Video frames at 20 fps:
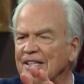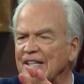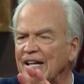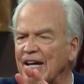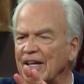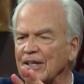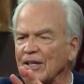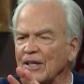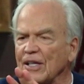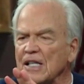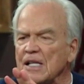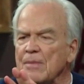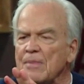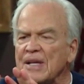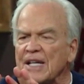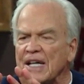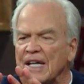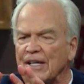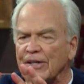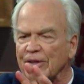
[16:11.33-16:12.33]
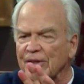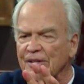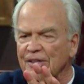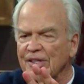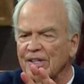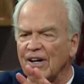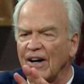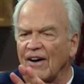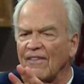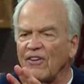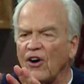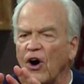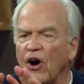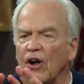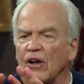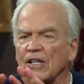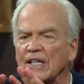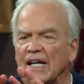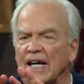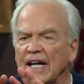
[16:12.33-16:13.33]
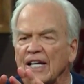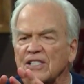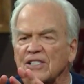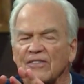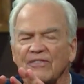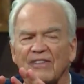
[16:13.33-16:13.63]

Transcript: an eliminator of all kinds of